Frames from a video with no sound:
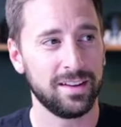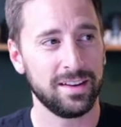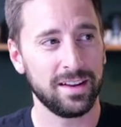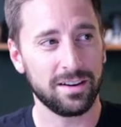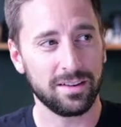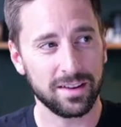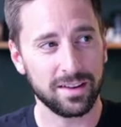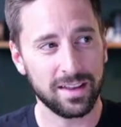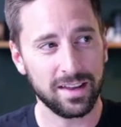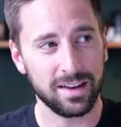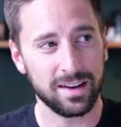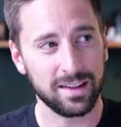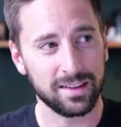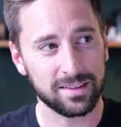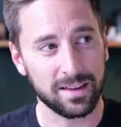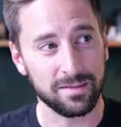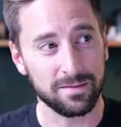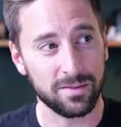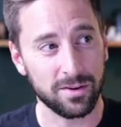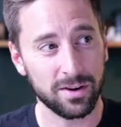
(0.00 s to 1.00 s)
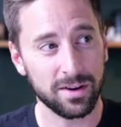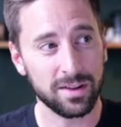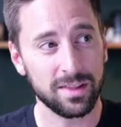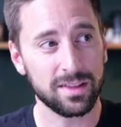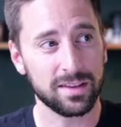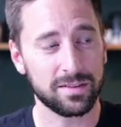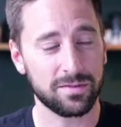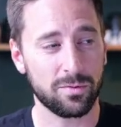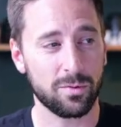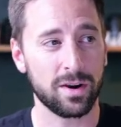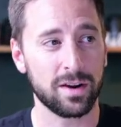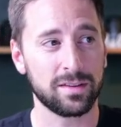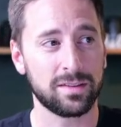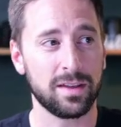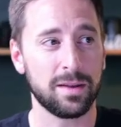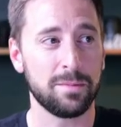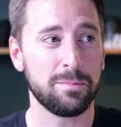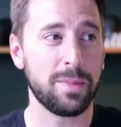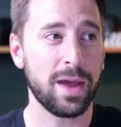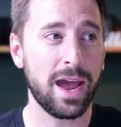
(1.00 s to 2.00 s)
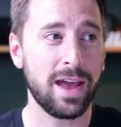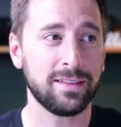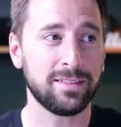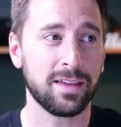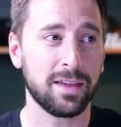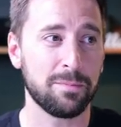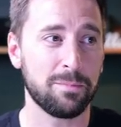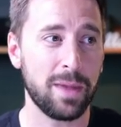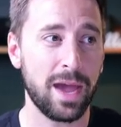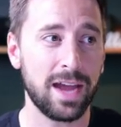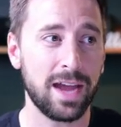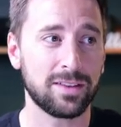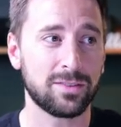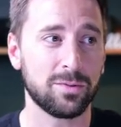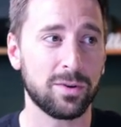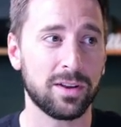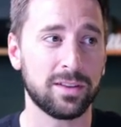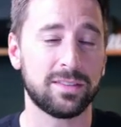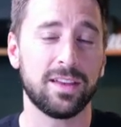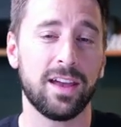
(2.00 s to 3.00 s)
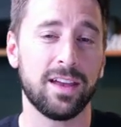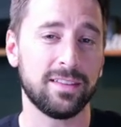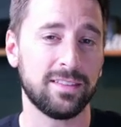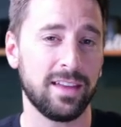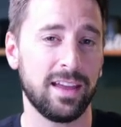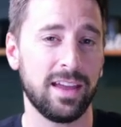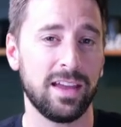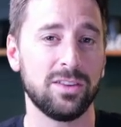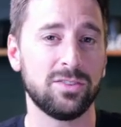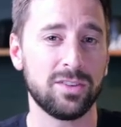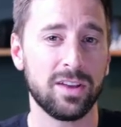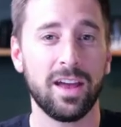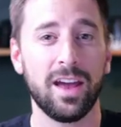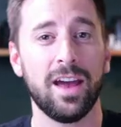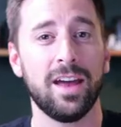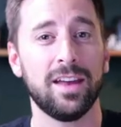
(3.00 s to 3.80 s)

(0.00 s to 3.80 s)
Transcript: Now, again, it's converting this for us and passing it back to us as H,